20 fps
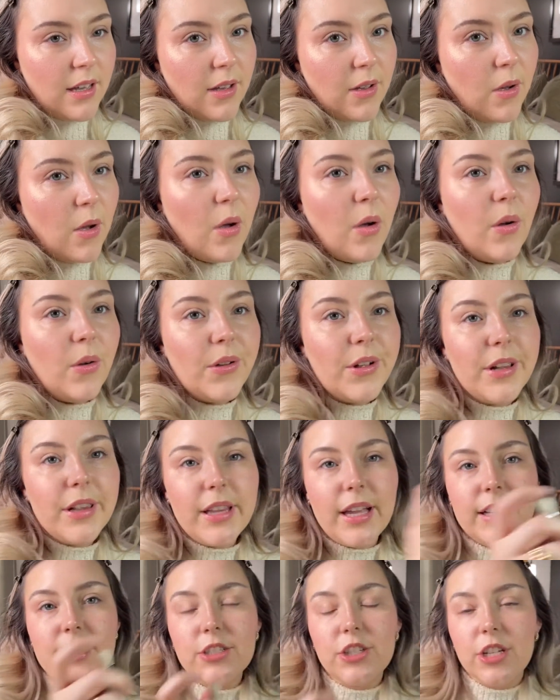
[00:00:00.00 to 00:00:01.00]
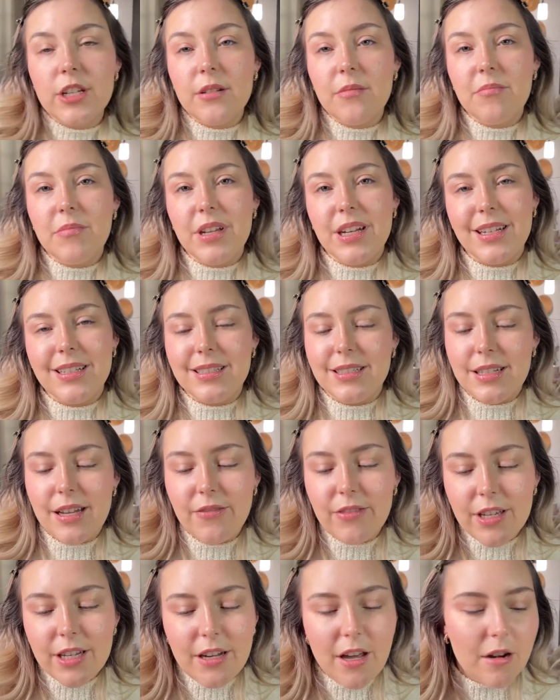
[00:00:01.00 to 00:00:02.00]
whole collection, but it's
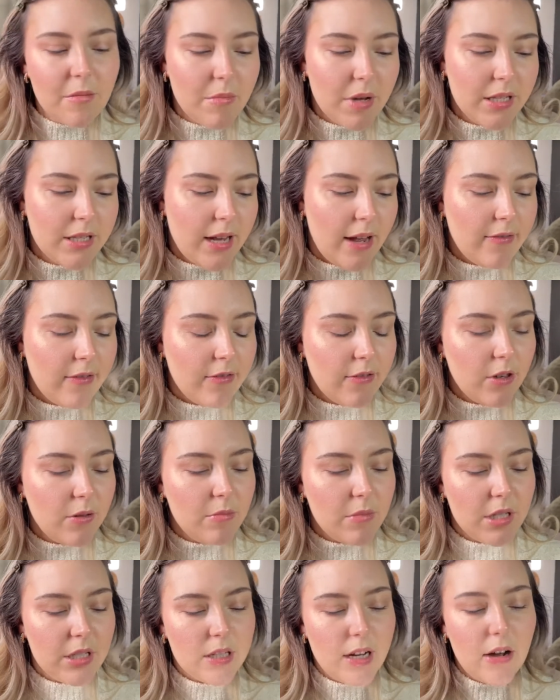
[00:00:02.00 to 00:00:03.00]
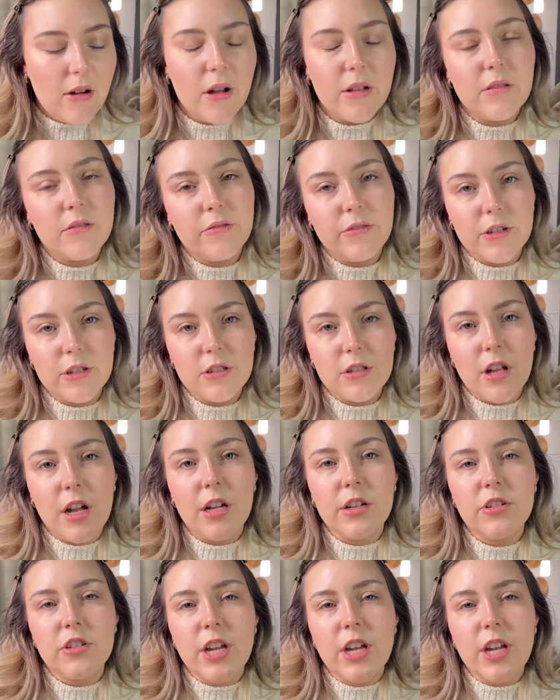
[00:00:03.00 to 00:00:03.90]
definitely not a must-have if you missed out on the first launch.